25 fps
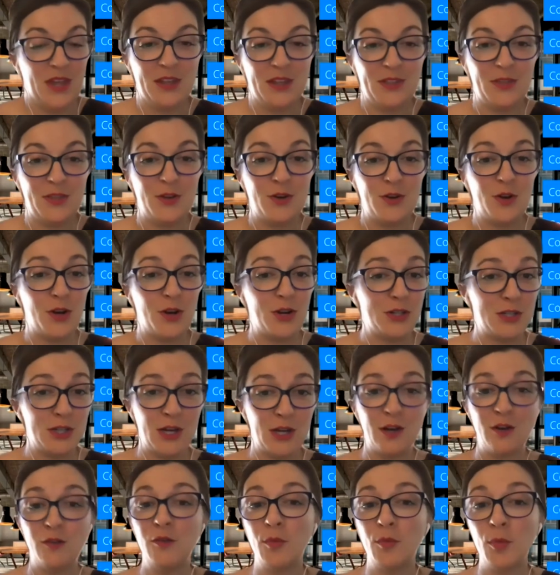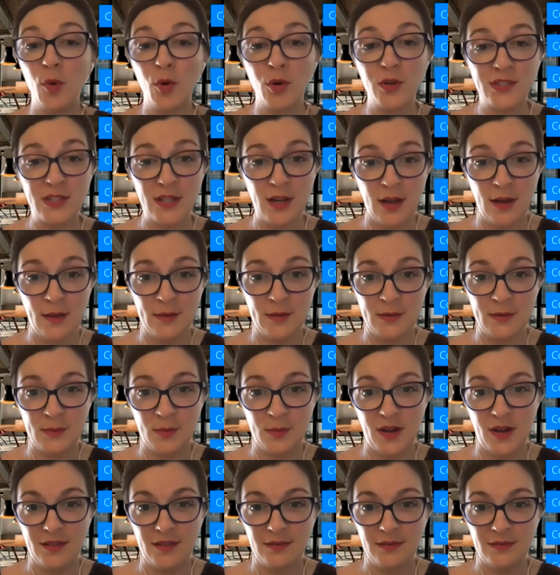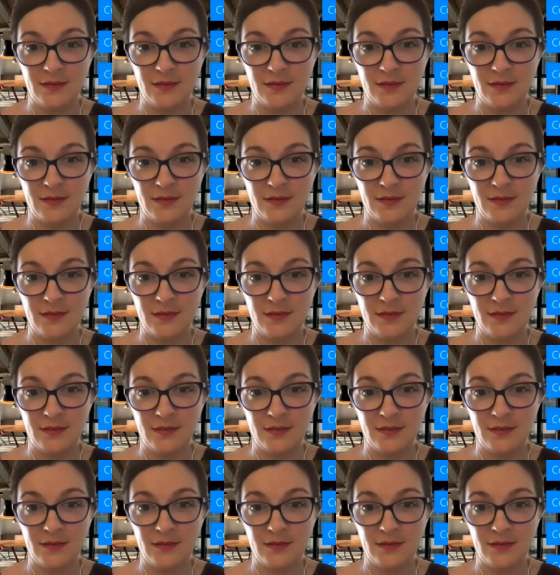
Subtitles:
there are a ton of reports in HubSpot.